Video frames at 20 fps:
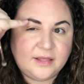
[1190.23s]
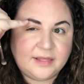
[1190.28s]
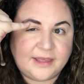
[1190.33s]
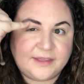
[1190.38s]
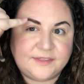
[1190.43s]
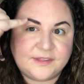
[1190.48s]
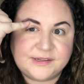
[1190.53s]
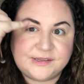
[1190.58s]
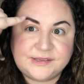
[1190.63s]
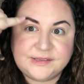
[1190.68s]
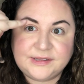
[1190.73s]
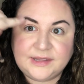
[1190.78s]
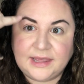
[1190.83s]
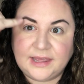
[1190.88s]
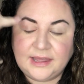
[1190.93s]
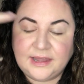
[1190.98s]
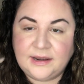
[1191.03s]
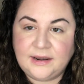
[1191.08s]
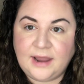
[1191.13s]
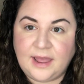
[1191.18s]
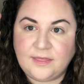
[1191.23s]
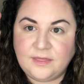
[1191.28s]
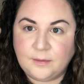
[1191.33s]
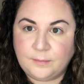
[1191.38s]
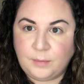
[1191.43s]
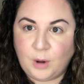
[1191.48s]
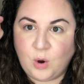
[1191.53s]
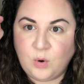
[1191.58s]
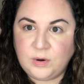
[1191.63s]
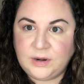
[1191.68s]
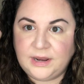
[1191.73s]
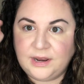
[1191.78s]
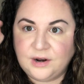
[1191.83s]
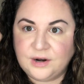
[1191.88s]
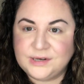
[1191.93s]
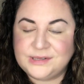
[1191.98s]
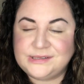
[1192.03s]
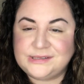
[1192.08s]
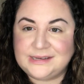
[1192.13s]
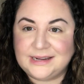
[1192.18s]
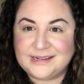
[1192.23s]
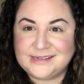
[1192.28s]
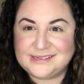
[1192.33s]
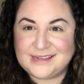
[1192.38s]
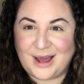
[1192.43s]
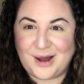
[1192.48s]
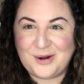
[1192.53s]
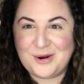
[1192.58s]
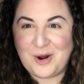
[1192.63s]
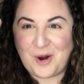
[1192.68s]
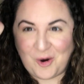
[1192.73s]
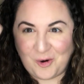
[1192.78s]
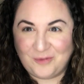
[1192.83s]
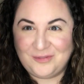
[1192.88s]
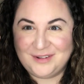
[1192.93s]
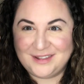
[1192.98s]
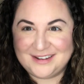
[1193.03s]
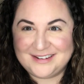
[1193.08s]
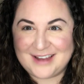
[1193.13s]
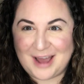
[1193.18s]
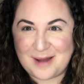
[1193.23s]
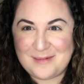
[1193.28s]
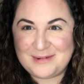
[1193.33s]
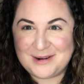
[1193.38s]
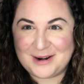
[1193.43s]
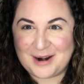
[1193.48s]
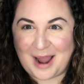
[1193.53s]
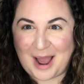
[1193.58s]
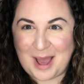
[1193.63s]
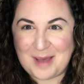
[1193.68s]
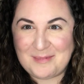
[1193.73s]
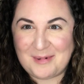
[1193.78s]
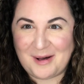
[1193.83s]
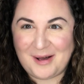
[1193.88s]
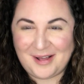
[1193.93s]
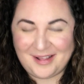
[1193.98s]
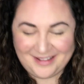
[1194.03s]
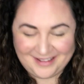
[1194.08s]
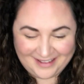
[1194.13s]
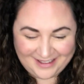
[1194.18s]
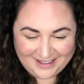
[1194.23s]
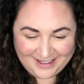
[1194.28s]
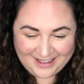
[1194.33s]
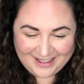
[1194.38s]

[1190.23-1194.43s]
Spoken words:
like the skin and the bone here sticks out over the top of your eyeball.